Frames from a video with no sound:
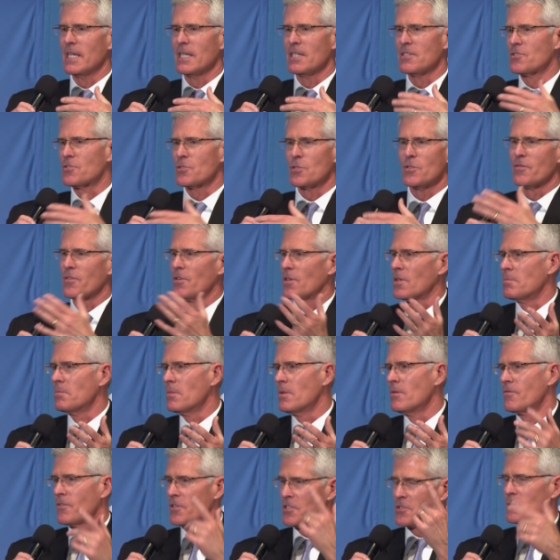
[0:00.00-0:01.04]
and it's true for,
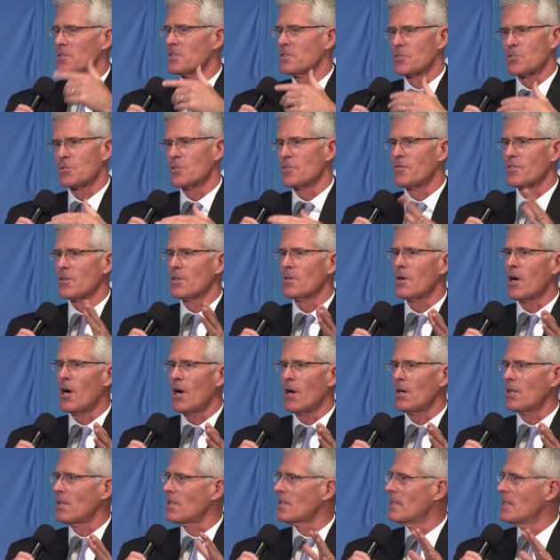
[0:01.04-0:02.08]
first one's true for
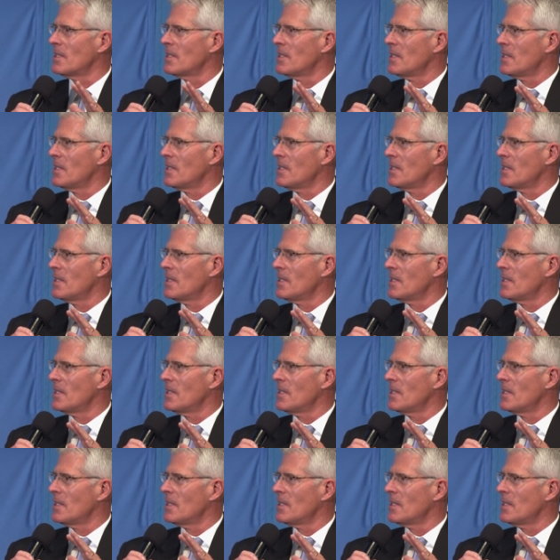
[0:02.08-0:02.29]
all